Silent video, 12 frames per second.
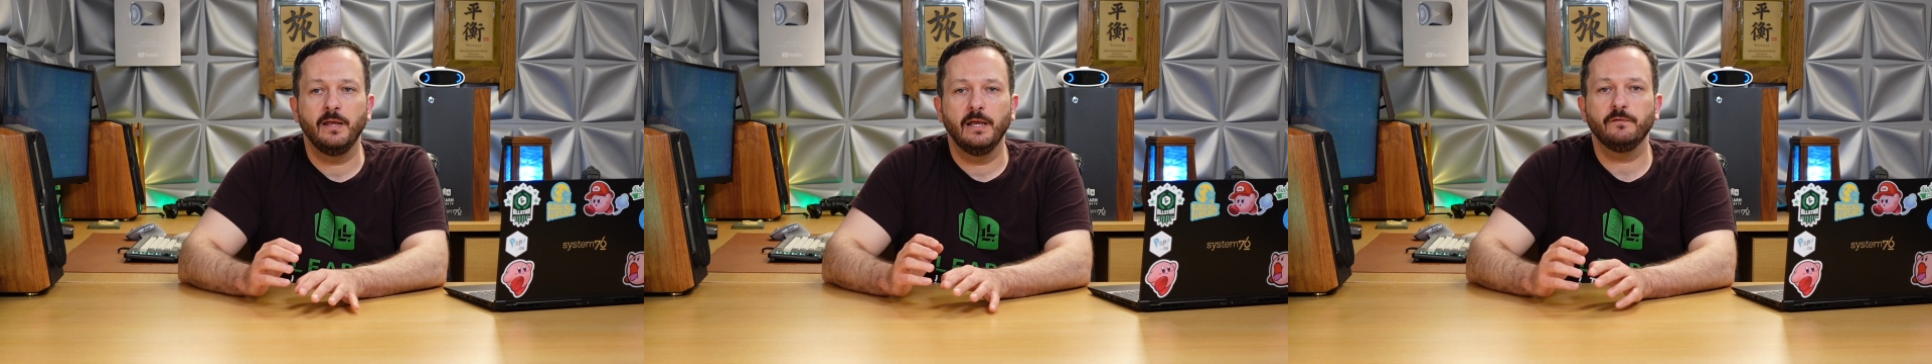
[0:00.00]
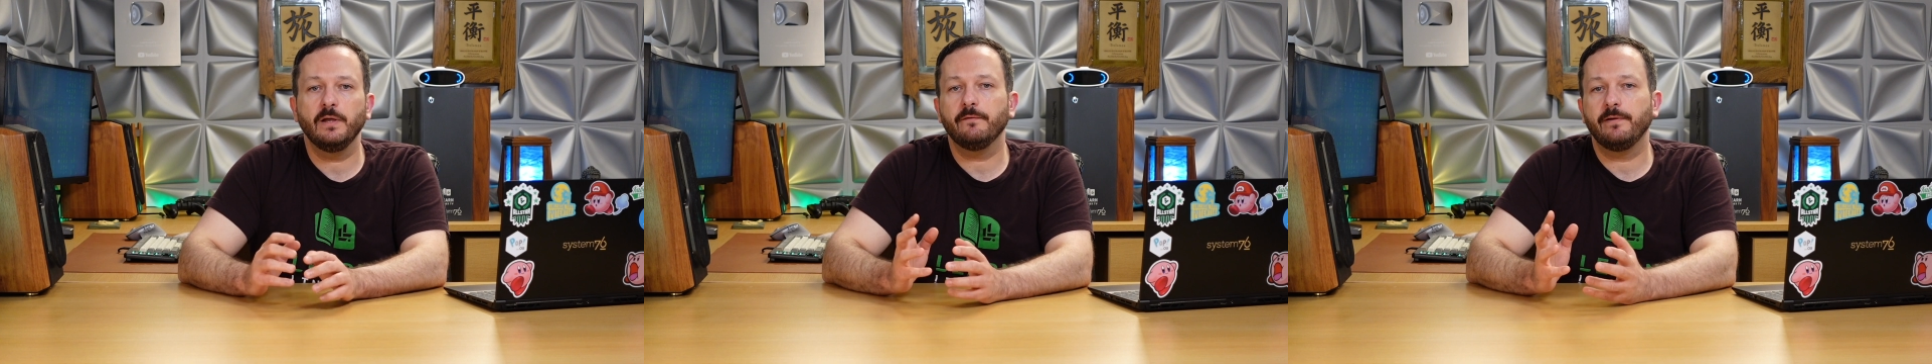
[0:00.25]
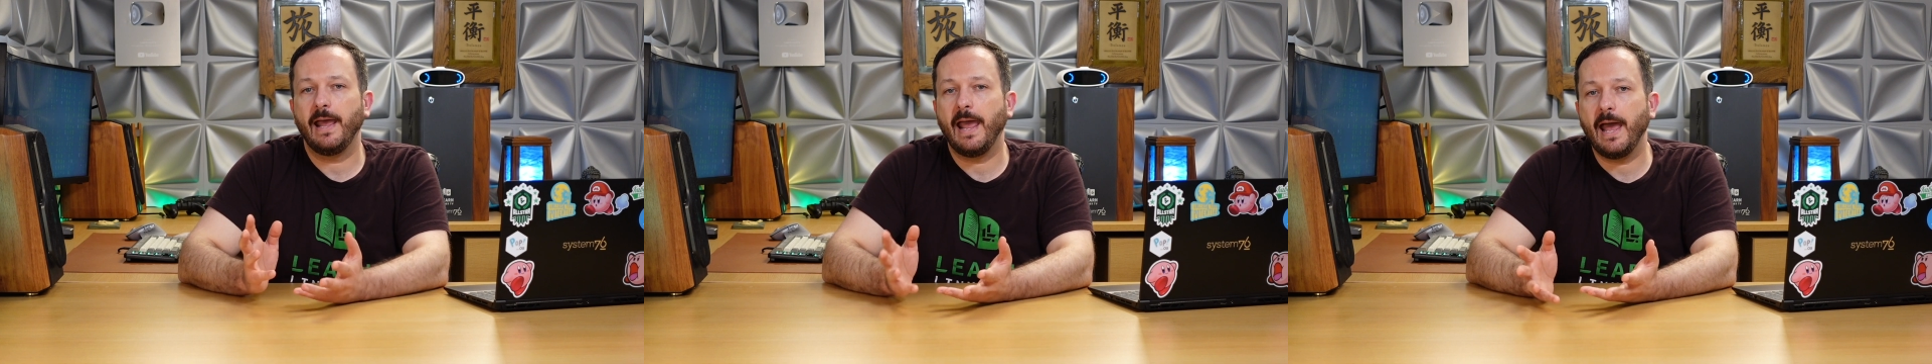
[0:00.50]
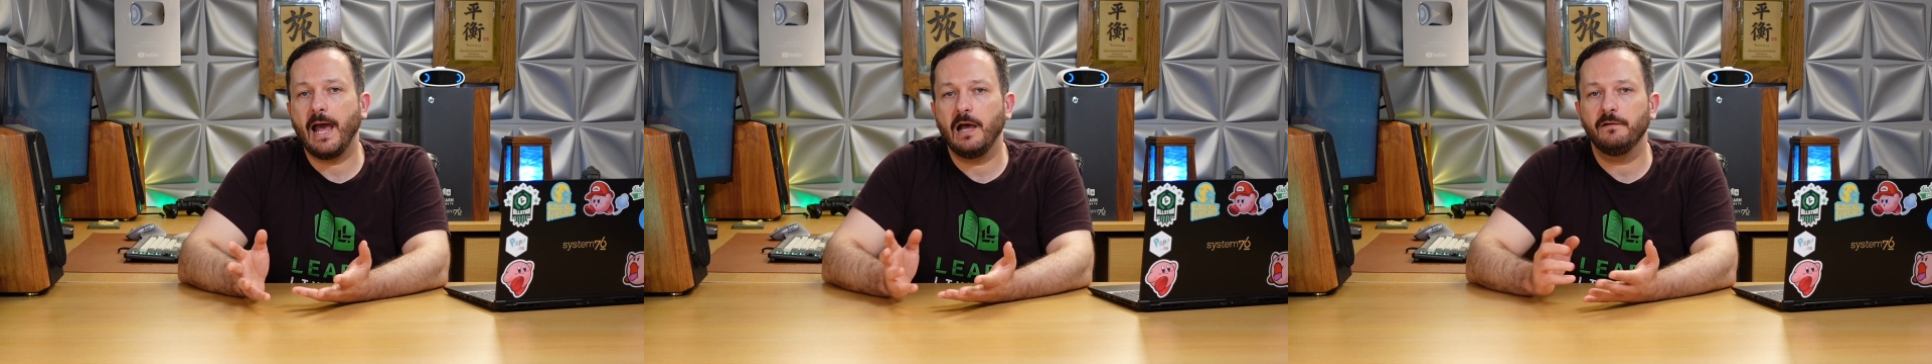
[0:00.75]
if you have
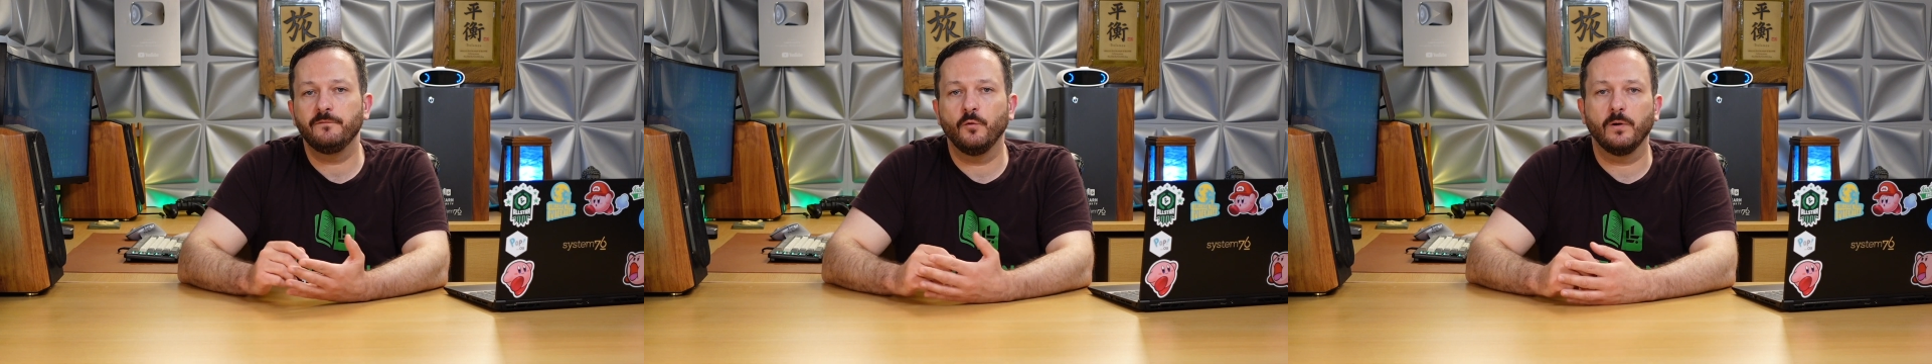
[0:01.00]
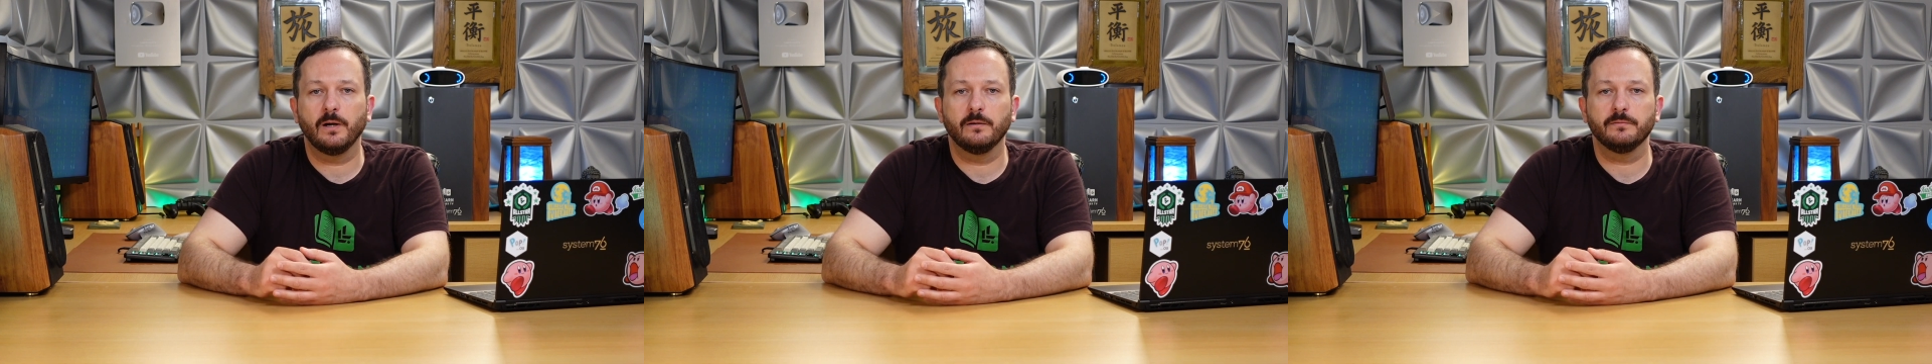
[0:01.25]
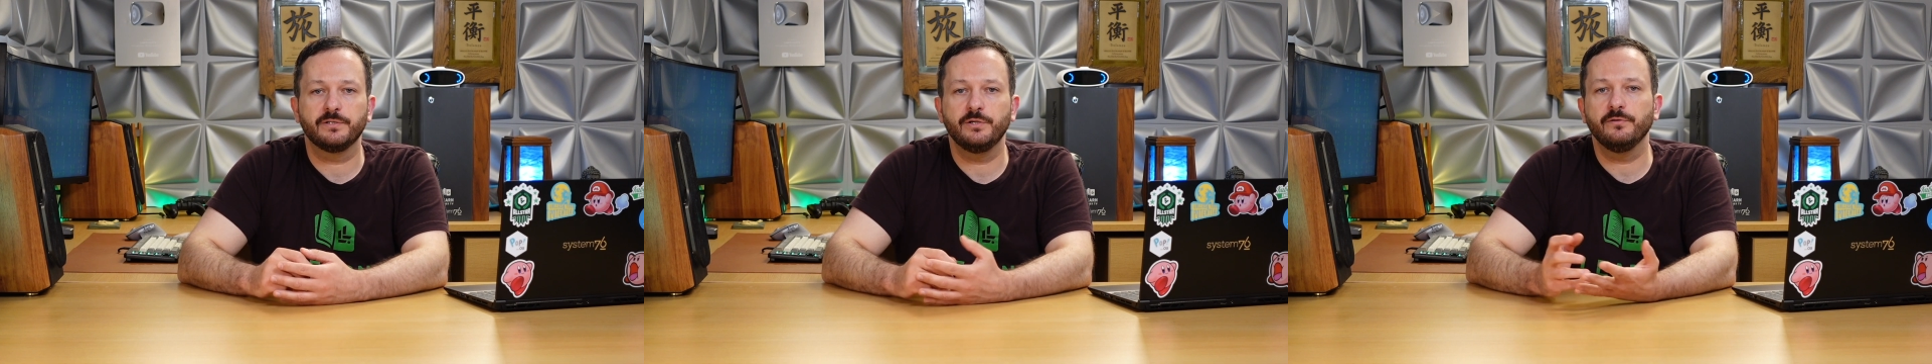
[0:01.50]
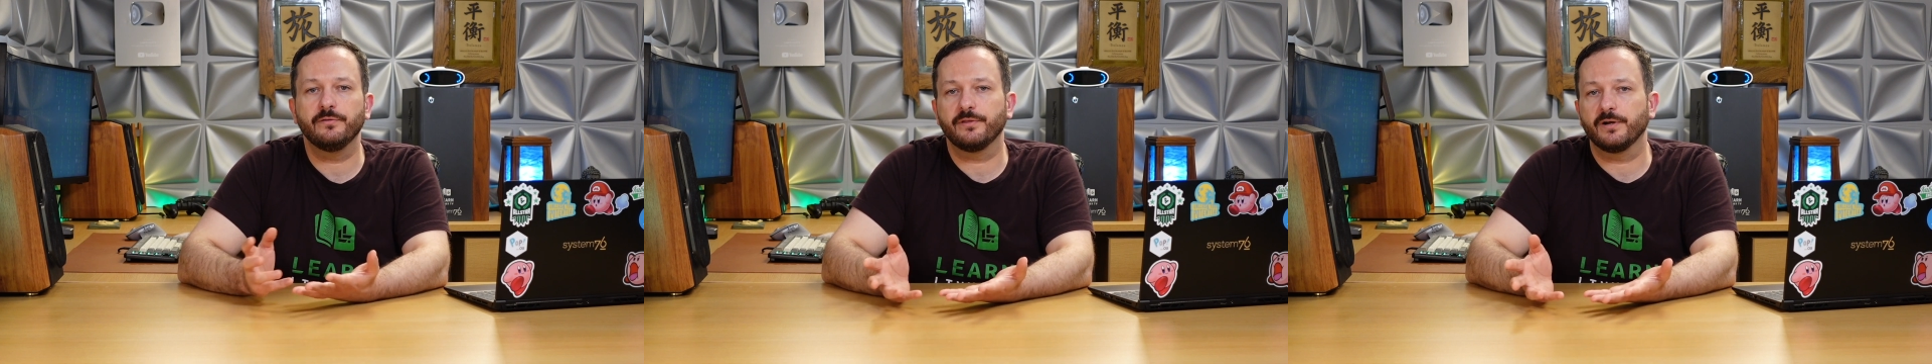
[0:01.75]
half or
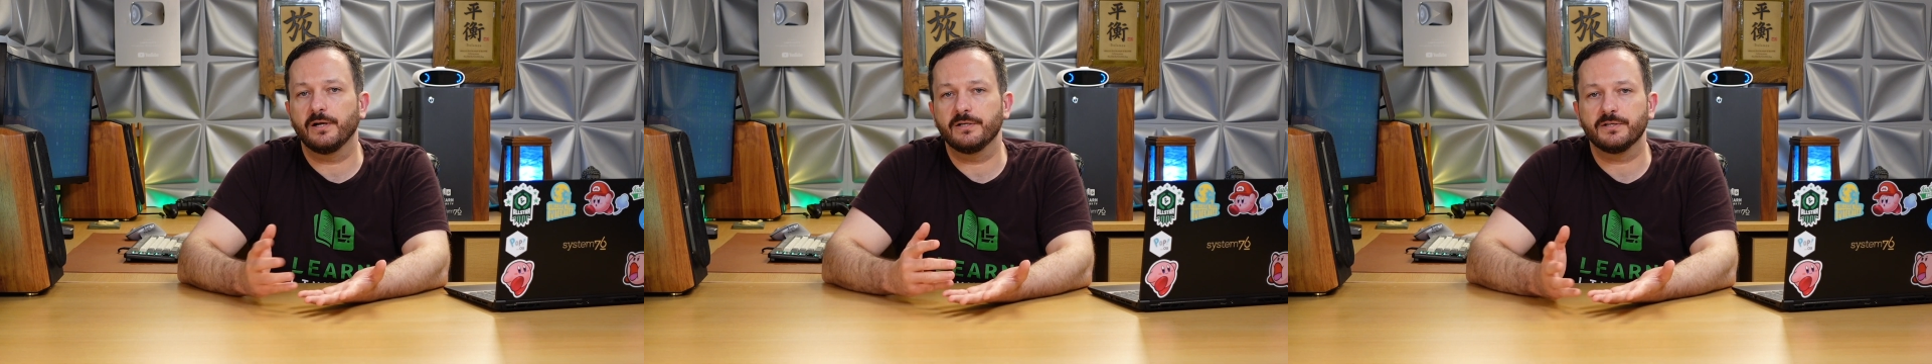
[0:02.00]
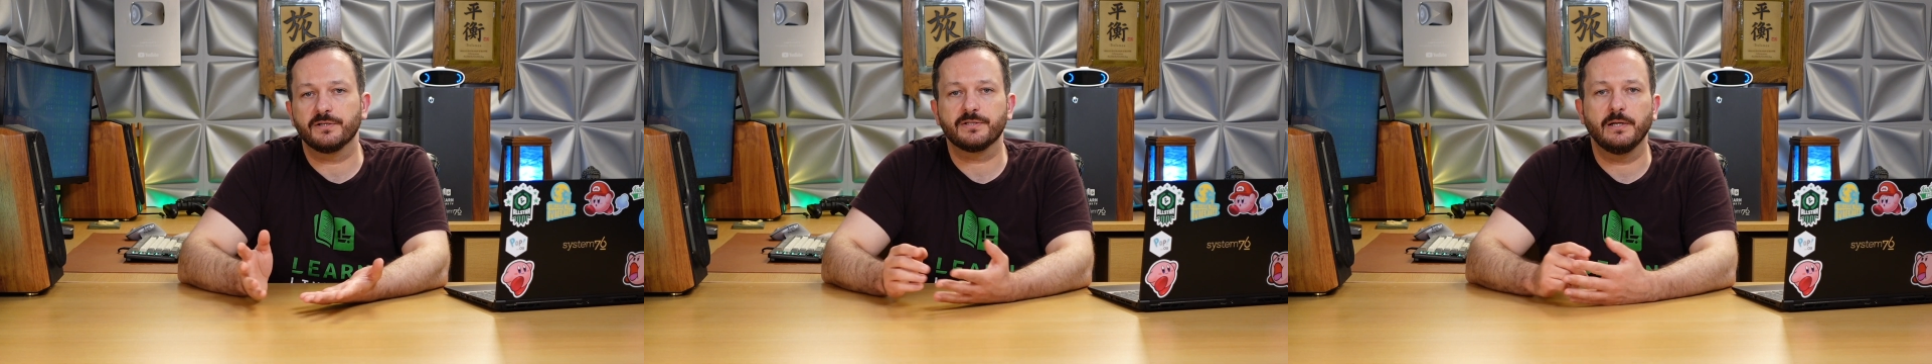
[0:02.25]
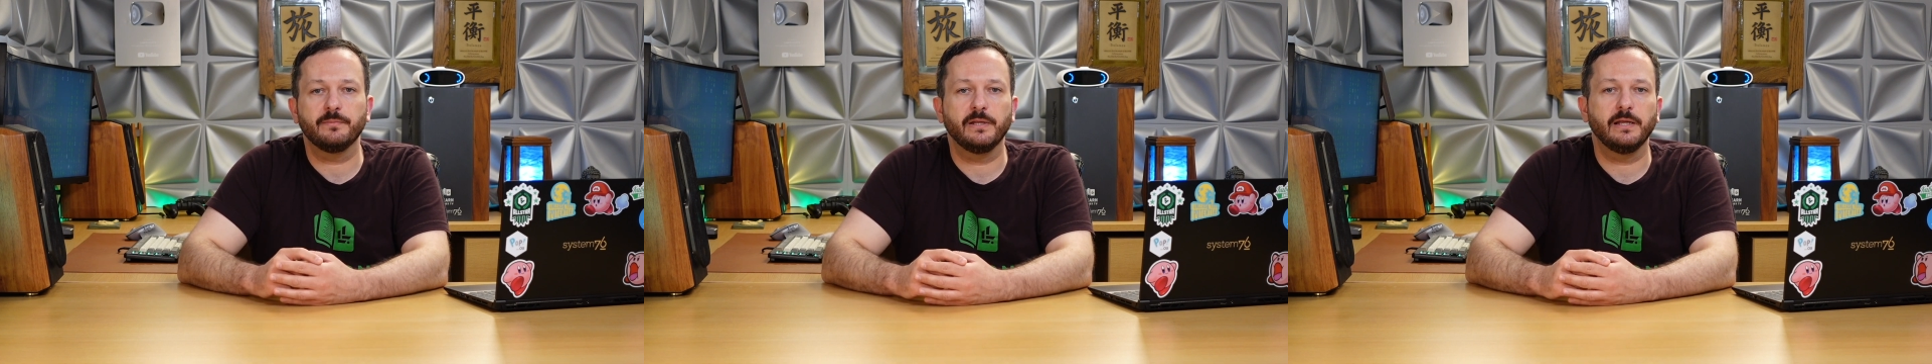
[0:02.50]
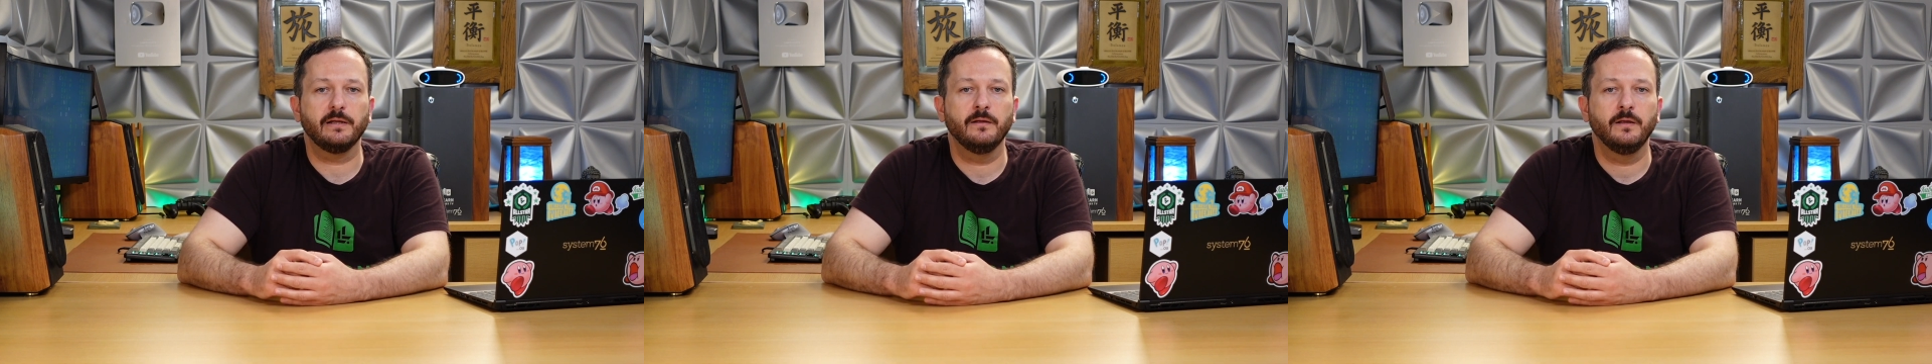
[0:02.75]
2/3 or
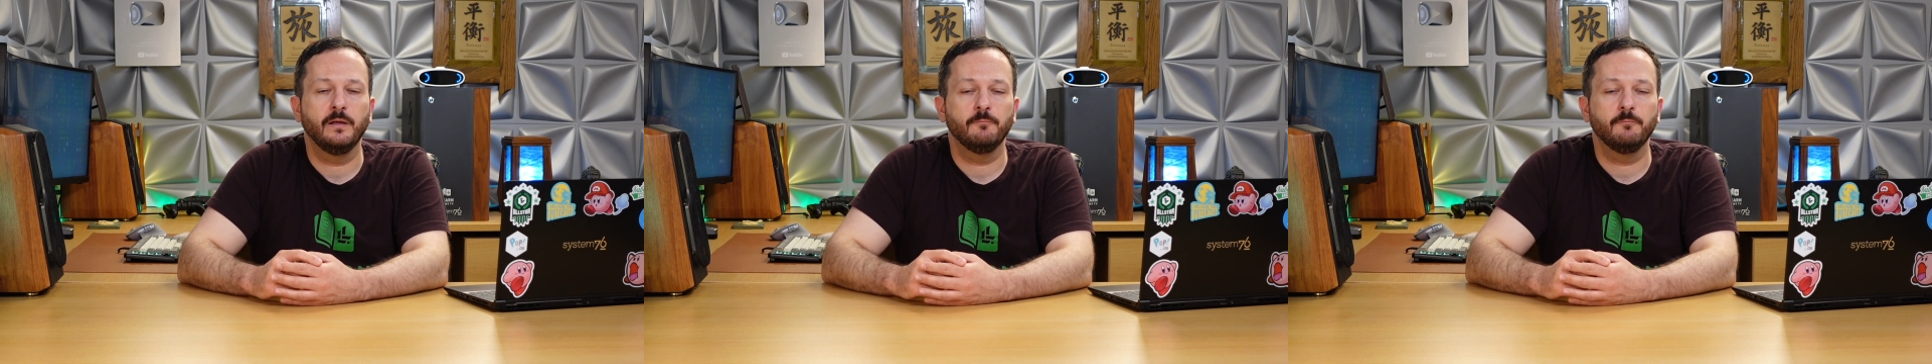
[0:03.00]
something,